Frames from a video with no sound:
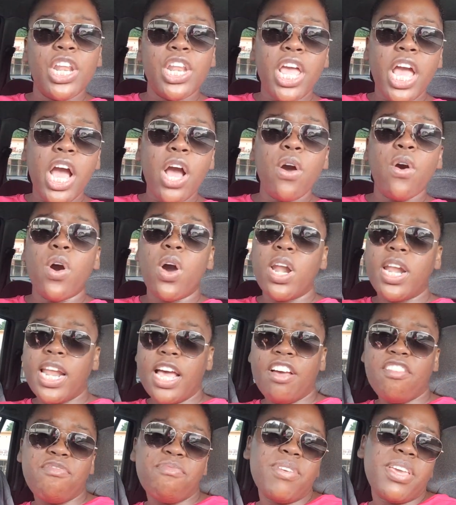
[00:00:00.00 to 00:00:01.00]
No,
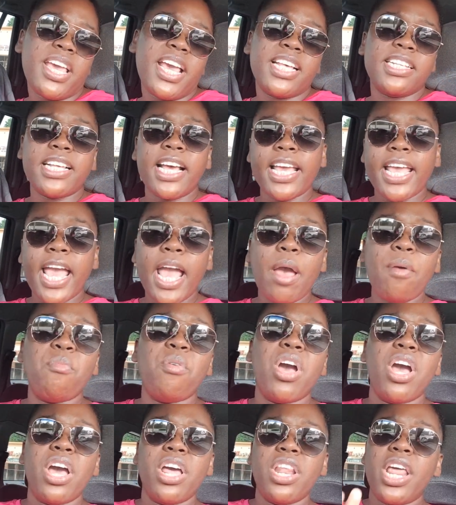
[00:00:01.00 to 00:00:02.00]
love me as I am.